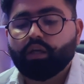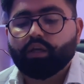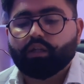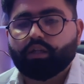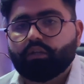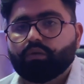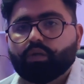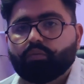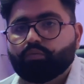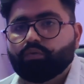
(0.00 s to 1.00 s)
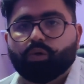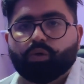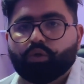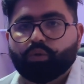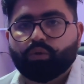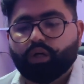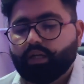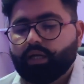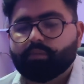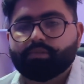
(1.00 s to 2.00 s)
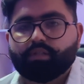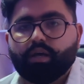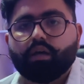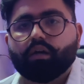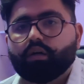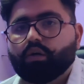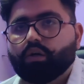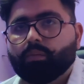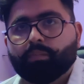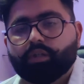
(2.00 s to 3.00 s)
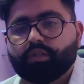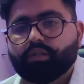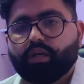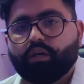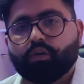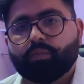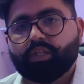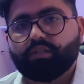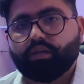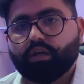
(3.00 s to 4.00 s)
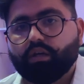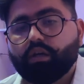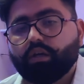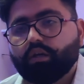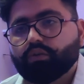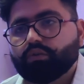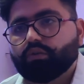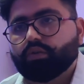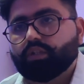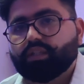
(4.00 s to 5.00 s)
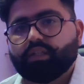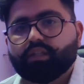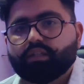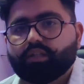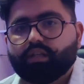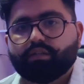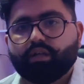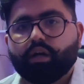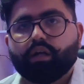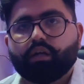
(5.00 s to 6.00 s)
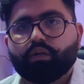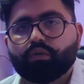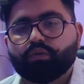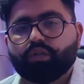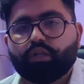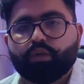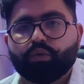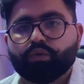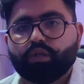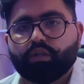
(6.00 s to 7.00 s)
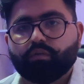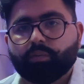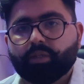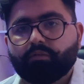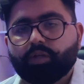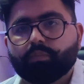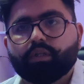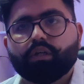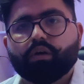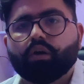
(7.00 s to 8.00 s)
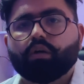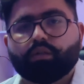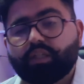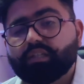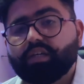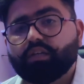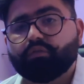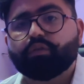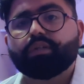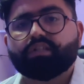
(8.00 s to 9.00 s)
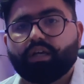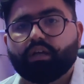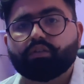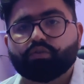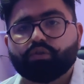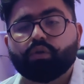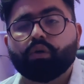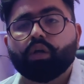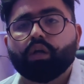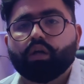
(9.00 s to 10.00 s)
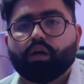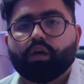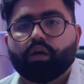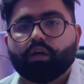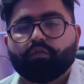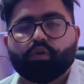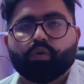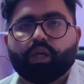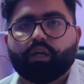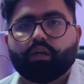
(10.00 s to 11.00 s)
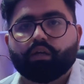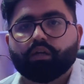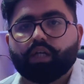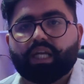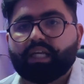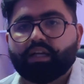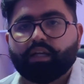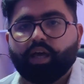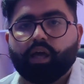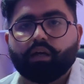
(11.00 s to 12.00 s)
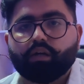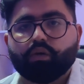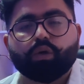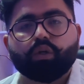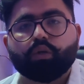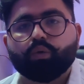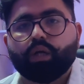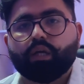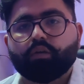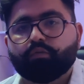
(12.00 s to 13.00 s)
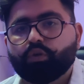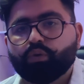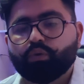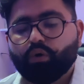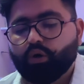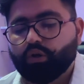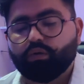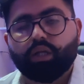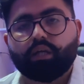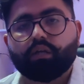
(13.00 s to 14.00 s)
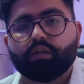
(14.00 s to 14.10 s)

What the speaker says: Then you can move on to a lamp stack or merge stack or mean stack. So these are the stacks that are usually used in the web development. These are the full stacks. So if you like React, or you like Vue, or you like